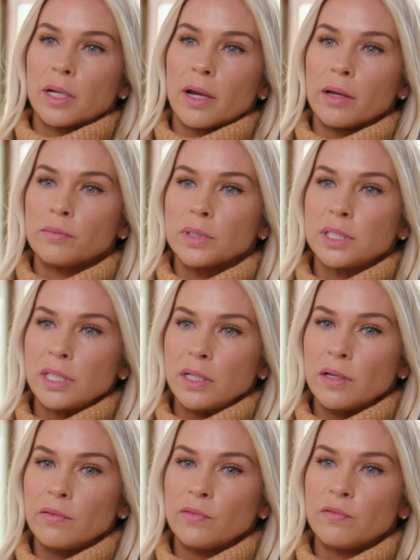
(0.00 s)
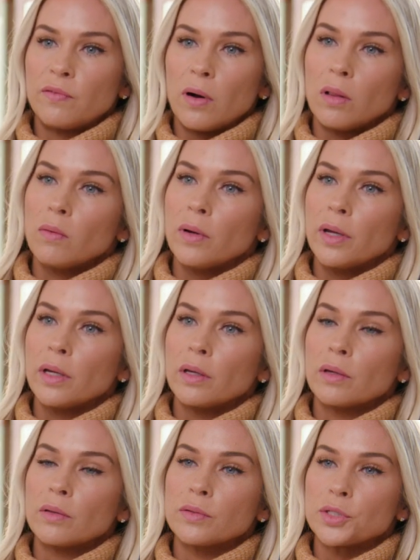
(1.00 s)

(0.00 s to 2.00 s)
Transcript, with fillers: that I had received following